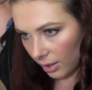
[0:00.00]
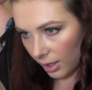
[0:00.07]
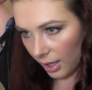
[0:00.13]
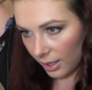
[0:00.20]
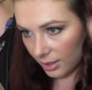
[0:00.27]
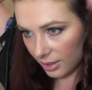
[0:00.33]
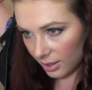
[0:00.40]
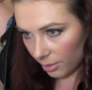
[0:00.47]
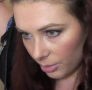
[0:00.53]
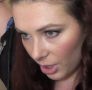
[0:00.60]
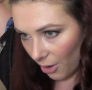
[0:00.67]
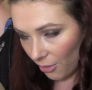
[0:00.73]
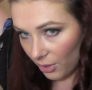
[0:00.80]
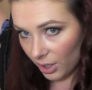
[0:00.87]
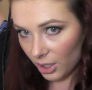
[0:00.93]
and some
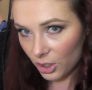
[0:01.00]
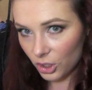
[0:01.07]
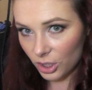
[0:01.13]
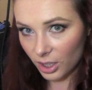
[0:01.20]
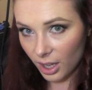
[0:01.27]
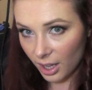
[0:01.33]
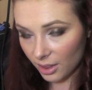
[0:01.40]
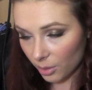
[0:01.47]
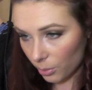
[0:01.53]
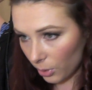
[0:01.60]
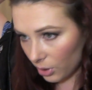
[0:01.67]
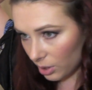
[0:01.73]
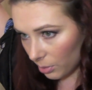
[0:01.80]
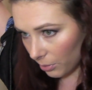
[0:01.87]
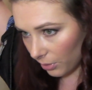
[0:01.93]
definition at the
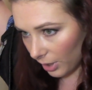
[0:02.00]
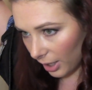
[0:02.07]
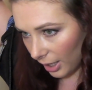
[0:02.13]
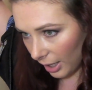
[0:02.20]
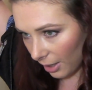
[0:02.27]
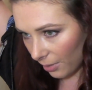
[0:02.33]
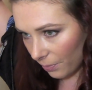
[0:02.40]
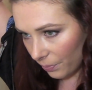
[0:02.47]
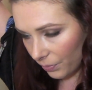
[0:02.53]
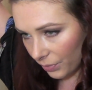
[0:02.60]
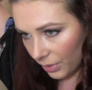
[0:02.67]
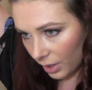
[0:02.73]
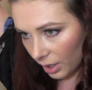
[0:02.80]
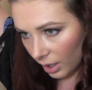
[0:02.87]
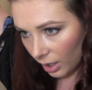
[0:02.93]
bottom of the hair.
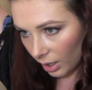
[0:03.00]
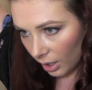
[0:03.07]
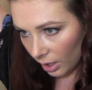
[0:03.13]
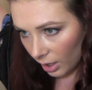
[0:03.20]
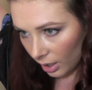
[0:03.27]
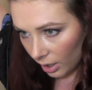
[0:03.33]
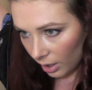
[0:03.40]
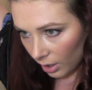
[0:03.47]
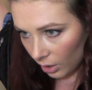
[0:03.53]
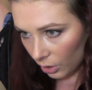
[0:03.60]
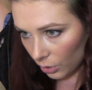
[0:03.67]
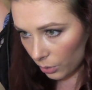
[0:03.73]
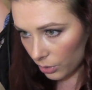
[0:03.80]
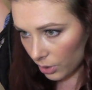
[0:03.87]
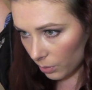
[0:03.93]

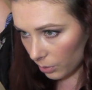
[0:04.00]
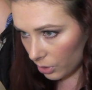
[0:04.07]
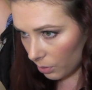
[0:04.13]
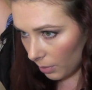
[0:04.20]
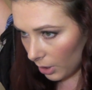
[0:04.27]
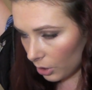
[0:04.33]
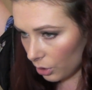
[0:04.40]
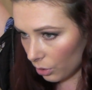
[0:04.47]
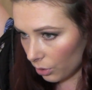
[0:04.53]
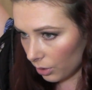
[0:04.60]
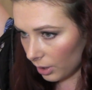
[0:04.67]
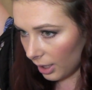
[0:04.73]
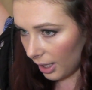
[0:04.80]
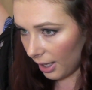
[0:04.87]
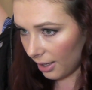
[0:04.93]
You also want to make sure that
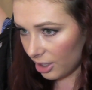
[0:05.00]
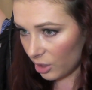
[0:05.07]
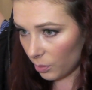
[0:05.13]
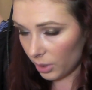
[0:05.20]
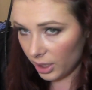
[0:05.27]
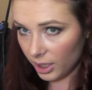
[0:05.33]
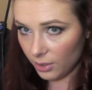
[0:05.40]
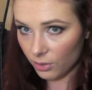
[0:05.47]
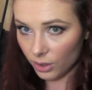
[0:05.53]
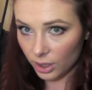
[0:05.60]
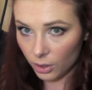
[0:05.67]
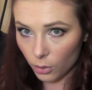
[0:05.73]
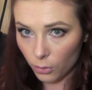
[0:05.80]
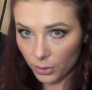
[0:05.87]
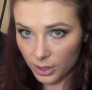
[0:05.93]
the hair is spread
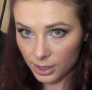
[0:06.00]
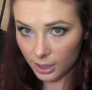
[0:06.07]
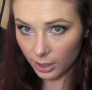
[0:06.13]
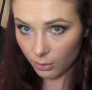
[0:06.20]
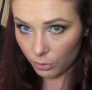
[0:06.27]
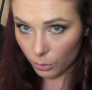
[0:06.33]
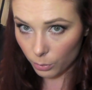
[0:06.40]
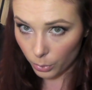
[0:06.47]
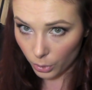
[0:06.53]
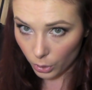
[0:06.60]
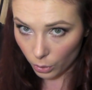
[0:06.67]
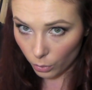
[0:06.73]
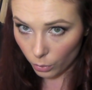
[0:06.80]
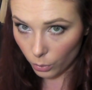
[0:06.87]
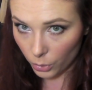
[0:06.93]
evenly. Obviously, if you
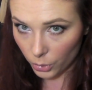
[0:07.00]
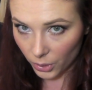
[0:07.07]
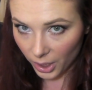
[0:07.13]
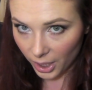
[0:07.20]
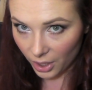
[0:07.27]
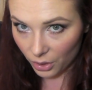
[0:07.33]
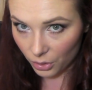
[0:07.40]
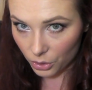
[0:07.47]
put all your hair at